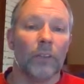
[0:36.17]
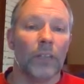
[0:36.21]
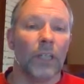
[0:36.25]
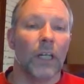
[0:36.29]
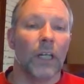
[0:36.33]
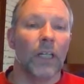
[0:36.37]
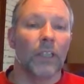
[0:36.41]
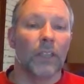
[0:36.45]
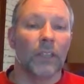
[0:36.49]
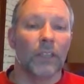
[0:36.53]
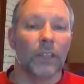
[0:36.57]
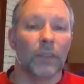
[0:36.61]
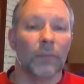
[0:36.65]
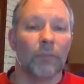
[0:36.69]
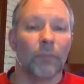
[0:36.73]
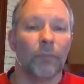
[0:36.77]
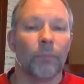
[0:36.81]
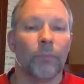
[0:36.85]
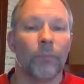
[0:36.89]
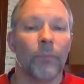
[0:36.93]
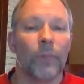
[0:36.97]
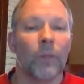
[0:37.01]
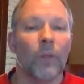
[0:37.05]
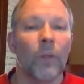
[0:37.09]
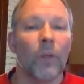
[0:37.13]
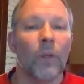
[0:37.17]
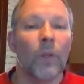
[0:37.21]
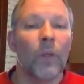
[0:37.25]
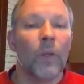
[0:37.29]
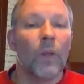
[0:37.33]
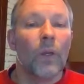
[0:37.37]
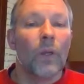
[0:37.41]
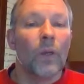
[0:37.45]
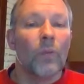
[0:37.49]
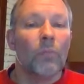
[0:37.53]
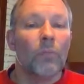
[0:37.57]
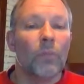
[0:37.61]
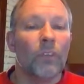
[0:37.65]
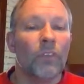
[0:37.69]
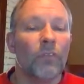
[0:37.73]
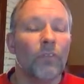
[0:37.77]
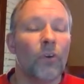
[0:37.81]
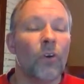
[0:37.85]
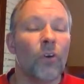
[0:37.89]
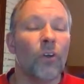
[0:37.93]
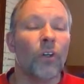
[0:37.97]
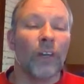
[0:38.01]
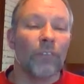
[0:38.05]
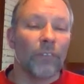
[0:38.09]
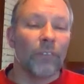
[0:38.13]
Doug.
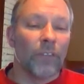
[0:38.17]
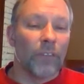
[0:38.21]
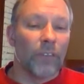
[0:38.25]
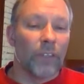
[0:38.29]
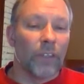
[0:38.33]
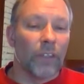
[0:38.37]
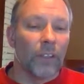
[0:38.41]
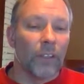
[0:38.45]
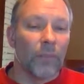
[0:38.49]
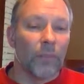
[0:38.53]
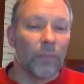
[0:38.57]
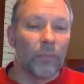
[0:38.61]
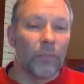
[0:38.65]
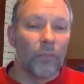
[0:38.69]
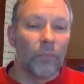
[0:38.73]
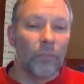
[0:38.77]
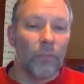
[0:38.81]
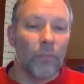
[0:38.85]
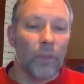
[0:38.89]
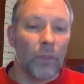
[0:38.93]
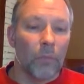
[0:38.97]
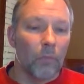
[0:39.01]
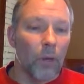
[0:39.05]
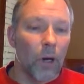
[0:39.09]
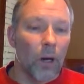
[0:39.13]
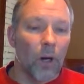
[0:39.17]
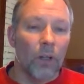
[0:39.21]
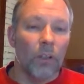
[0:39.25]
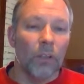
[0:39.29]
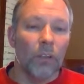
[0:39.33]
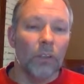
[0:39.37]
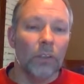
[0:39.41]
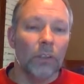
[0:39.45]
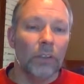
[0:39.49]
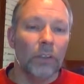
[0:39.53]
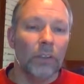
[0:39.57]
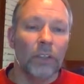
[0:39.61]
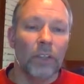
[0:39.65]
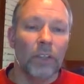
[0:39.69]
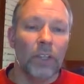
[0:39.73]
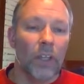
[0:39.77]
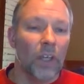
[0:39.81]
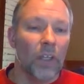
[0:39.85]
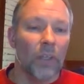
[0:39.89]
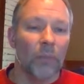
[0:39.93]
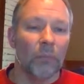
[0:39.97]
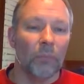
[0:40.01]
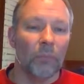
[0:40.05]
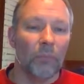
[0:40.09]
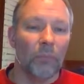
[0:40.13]
Before everything, the mall,
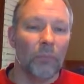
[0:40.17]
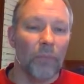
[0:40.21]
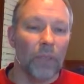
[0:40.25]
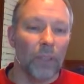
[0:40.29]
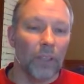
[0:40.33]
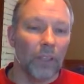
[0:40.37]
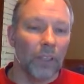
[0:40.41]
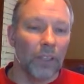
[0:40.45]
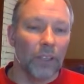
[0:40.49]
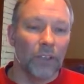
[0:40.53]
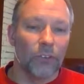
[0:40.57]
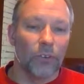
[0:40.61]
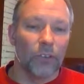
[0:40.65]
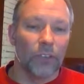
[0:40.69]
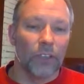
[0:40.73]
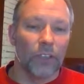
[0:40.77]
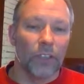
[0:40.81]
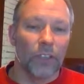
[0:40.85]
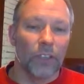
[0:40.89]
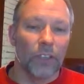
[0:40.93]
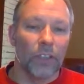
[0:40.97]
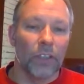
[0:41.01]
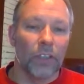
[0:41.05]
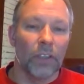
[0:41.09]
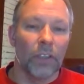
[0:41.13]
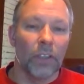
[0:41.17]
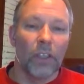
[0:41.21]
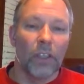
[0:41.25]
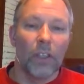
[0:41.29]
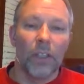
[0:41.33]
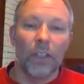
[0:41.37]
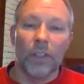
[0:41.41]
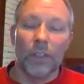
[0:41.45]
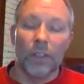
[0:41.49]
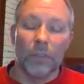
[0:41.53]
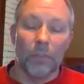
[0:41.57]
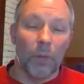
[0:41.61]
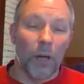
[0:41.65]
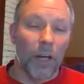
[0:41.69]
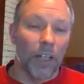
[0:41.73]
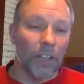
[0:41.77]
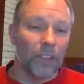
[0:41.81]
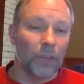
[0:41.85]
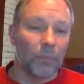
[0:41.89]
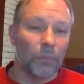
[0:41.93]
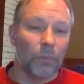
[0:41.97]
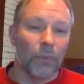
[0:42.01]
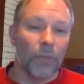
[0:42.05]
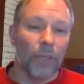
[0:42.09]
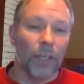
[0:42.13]
Kim, the electricity, the
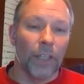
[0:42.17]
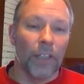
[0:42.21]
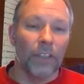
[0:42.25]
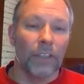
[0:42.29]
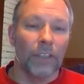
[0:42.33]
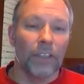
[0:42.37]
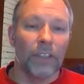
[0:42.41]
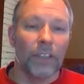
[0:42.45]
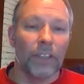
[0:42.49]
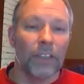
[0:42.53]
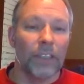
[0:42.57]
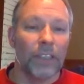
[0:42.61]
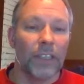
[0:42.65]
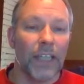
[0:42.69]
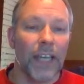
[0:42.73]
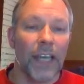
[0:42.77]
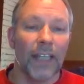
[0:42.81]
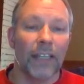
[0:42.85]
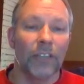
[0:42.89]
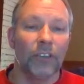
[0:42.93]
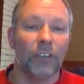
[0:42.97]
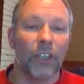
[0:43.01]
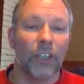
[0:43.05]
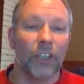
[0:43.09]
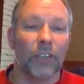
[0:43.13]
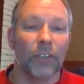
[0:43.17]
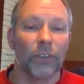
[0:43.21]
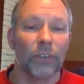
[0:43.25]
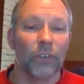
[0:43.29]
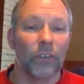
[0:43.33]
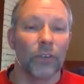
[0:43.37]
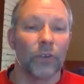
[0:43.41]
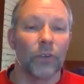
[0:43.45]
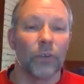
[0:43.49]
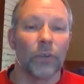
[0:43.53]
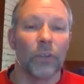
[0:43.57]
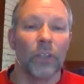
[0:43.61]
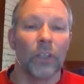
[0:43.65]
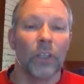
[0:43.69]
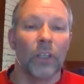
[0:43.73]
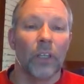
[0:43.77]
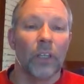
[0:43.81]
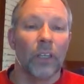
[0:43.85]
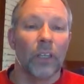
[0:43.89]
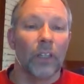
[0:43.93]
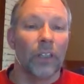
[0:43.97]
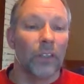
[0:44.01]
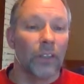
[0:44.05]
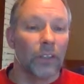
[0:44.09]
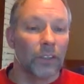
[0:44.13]
box of brains, the tag checker dude,
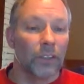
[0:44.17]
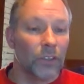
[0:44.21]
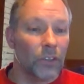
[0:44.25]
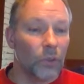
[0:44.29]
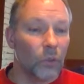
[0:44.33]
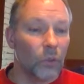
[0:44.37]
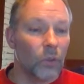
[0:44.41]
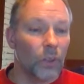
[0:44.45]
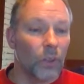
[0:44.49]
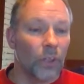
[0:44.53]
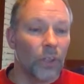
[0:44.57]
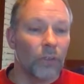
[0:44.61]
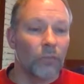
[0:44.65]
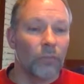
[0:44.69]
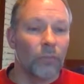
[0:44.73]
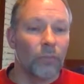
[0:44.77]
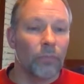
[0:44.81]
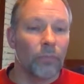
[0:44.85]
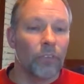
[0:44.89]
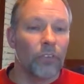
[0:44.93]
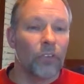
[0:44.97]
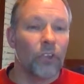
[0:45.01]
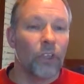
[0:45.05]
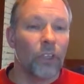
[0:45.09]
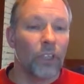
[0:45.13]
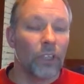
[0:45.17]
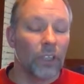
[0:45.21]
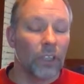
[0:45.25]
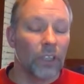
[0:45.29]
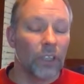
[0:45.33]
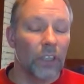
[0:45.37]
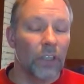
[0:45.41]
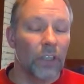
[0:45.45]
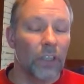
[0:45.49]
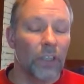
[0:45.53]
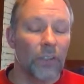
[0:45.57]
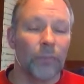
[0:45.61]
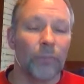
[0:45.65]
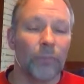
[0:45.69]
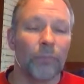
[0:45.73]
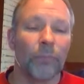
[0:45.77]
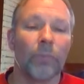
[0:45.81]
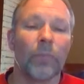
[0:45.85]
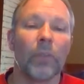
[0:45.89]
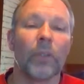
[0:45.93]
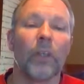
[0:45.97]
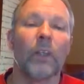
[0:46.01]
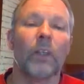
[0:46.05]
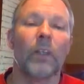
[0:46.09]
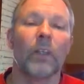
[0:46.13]
Gazore, Chicalito,
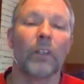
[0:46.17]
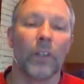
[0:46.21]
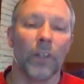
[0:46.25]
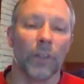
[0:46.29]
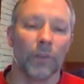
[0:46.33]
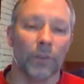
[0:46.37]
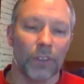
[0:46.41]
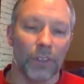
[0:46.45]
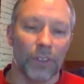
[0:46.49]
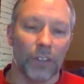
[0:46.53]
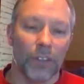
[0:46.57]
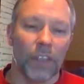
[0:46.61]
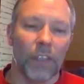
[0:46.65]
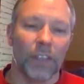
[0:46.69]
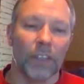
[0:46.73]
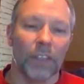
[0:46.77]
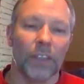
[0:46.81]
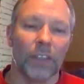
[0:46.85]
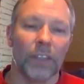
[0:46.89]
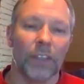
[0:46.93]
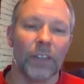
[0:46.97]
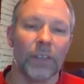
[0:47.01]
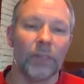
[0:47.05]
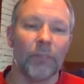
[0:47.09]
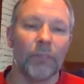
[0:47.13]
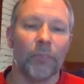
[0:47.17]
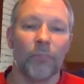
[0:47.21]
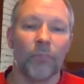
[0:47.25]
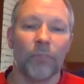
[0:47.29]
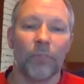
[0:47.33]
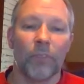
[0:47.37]
there was this.